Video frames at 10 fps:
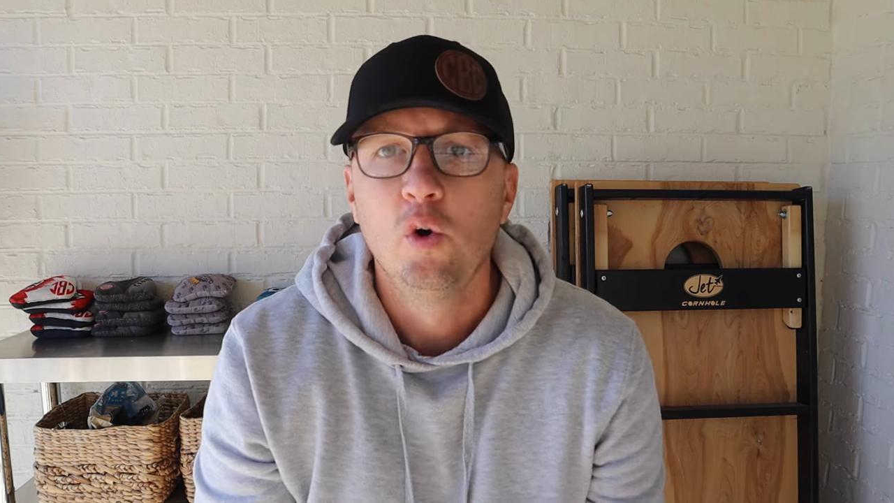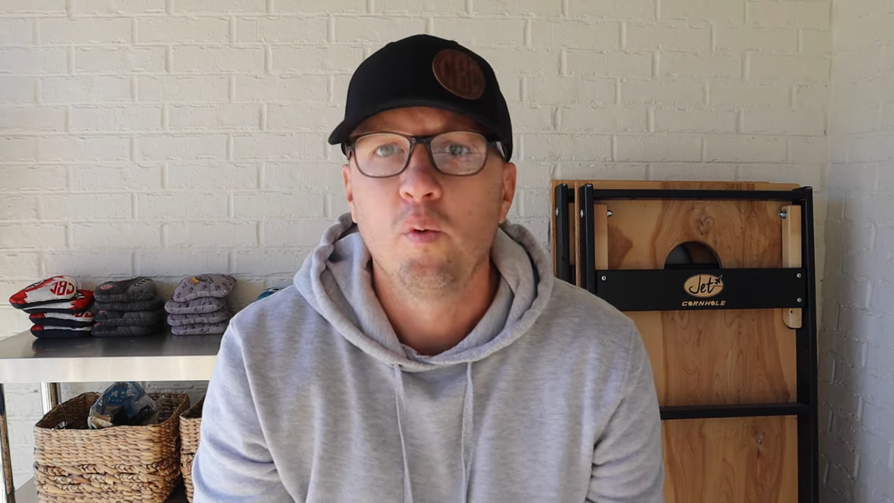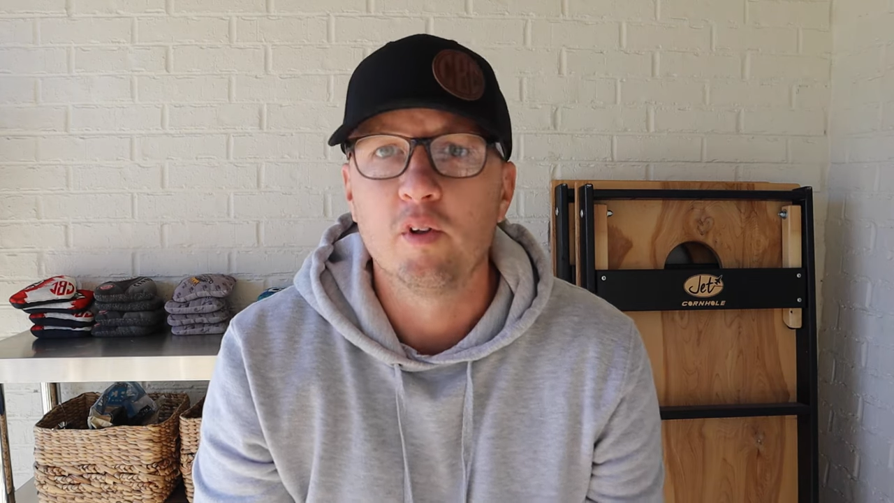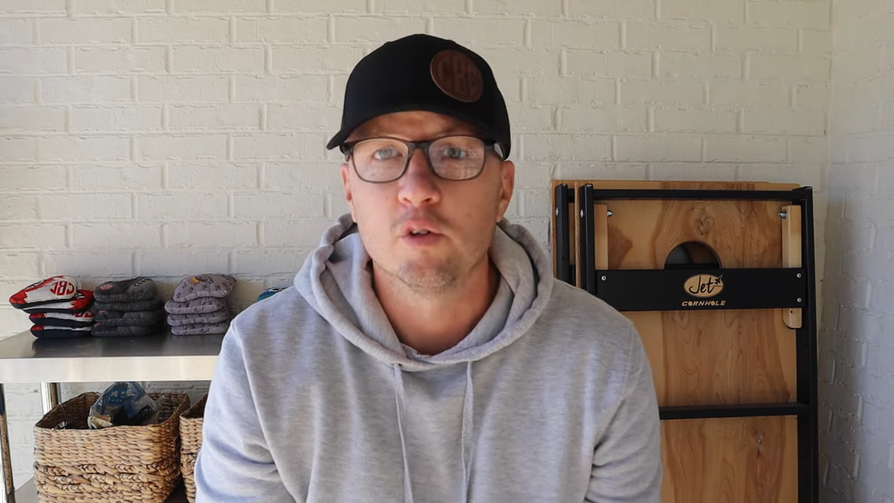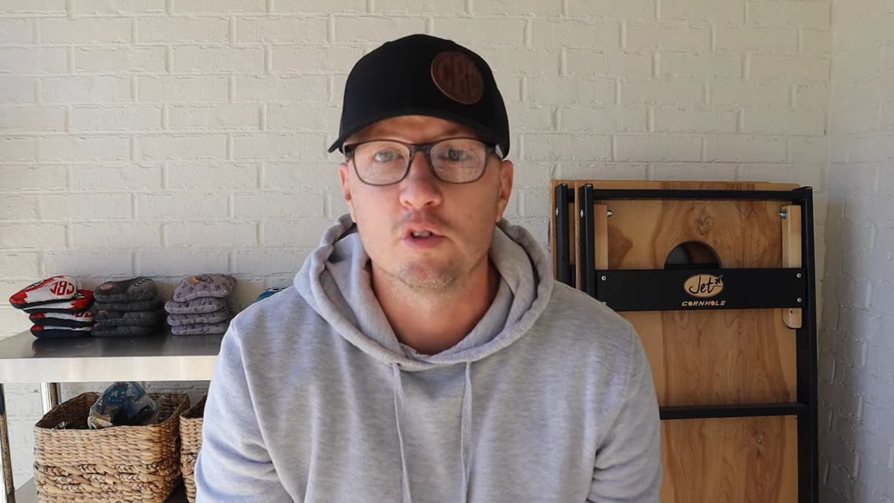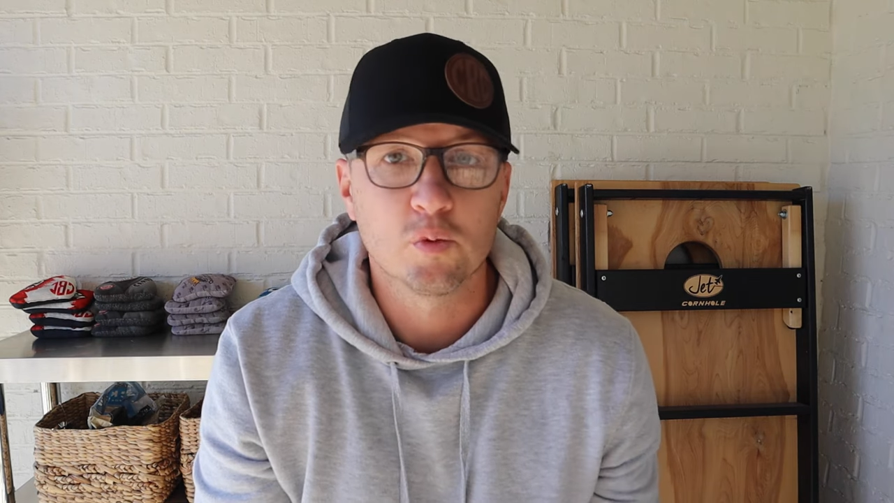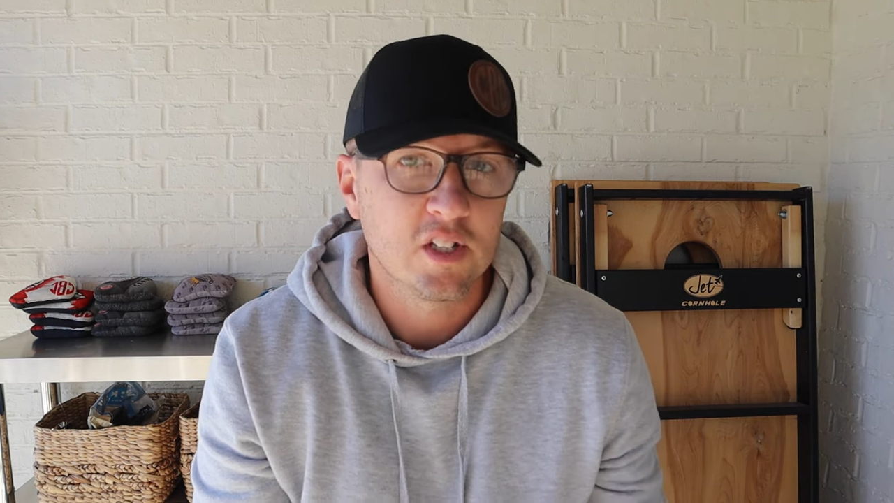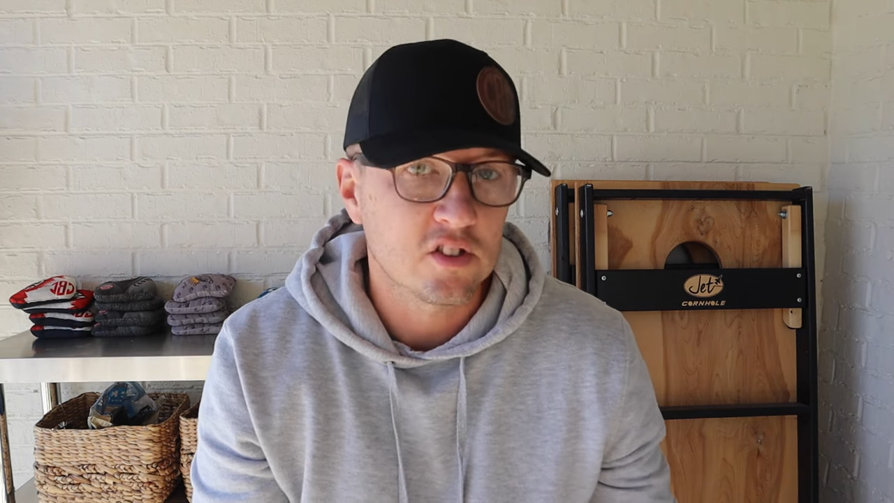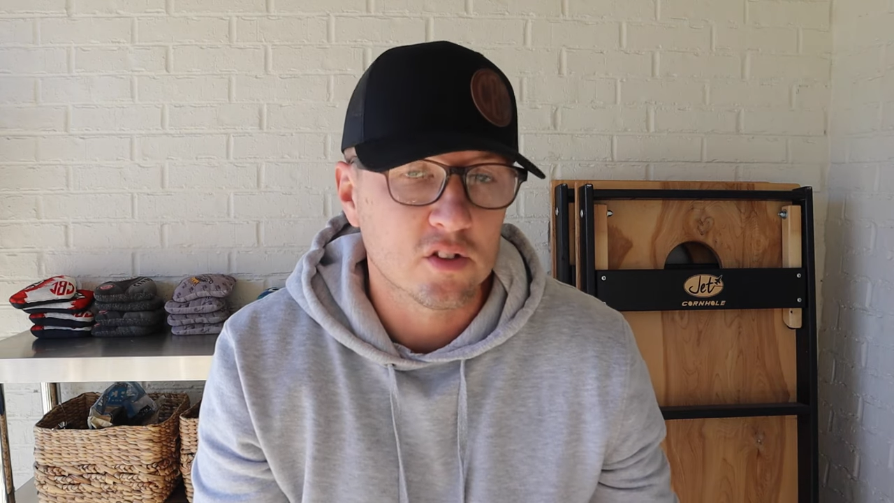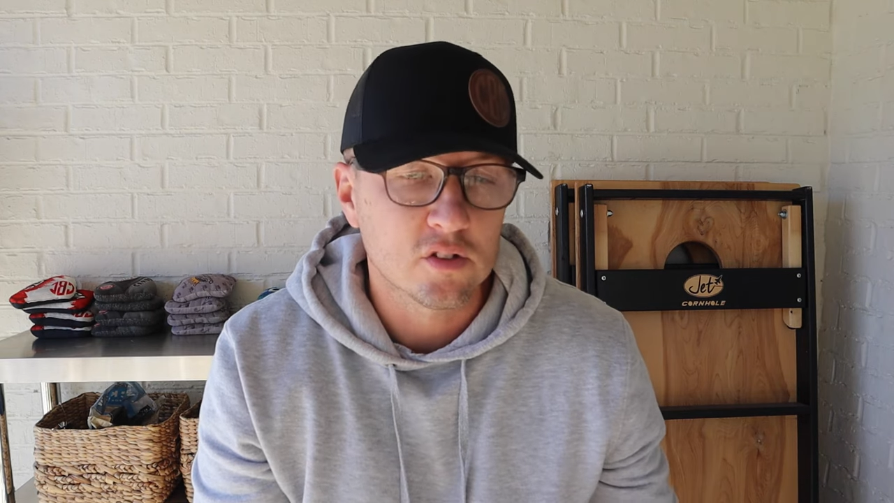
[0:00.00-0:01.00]
whether it's
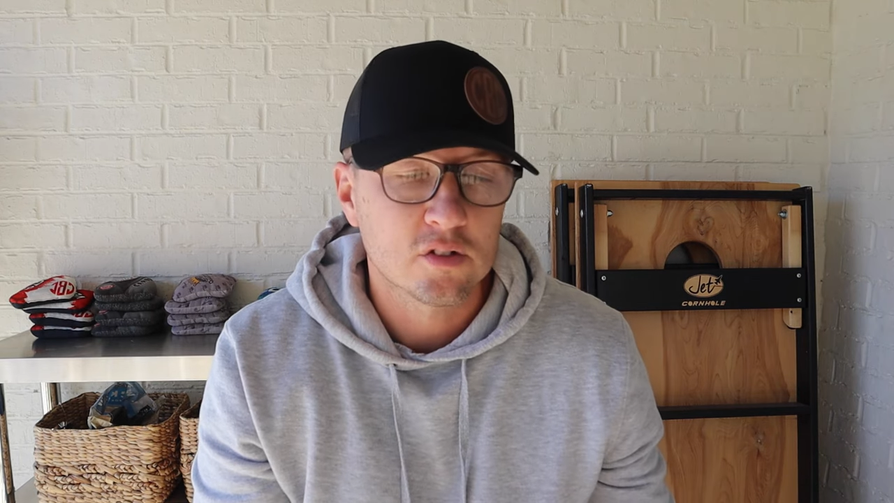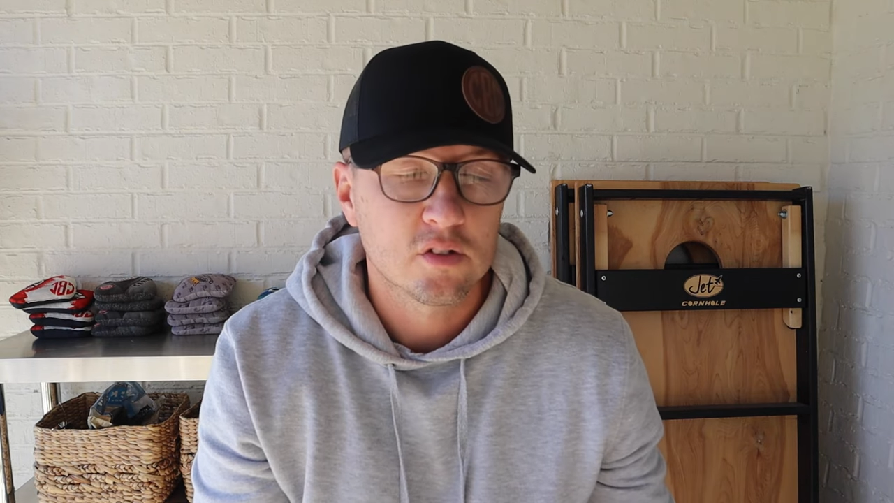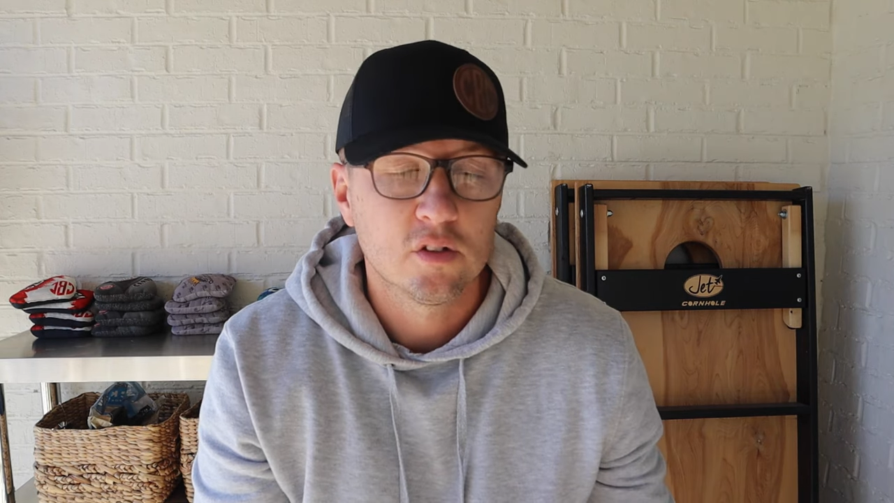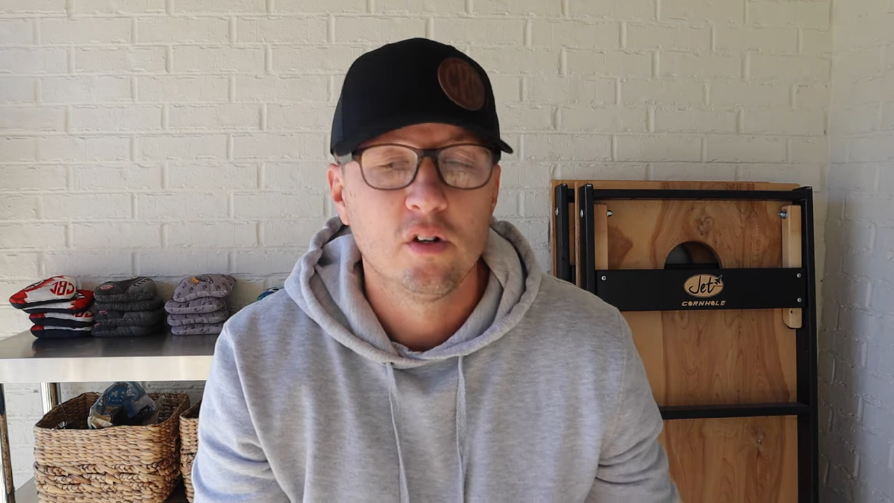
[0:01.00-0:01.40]
regionals